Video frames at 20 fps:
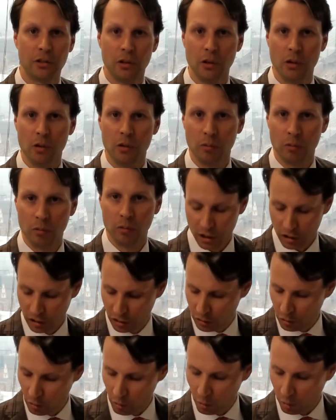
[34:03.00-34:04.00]
to
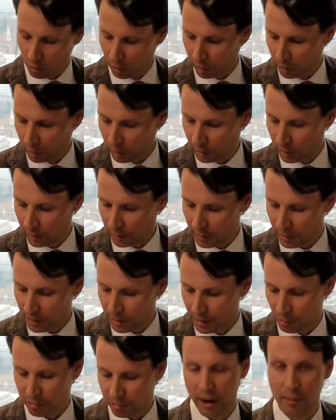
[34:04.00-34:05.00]
restore
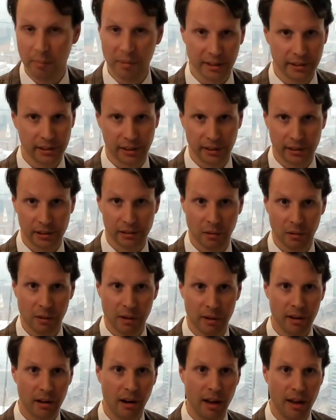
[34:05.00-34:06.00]
the premises.
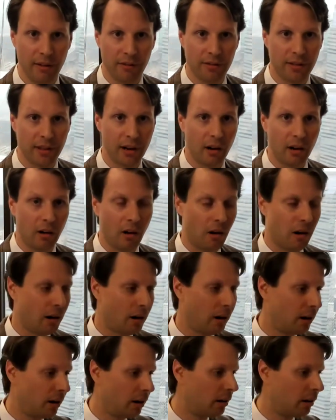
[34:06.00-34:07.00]
If there
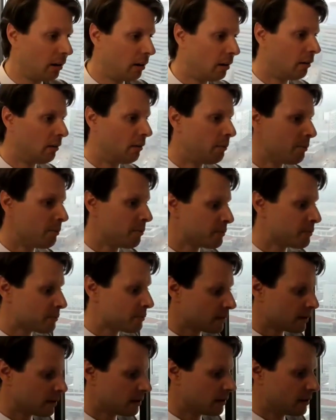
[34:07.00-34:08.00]
are,
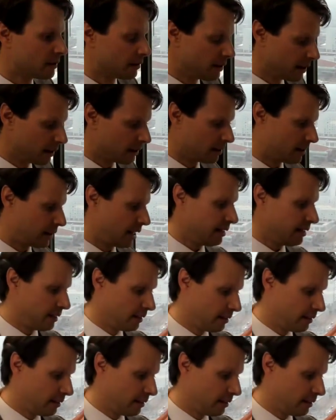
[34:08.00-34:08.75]
to the extent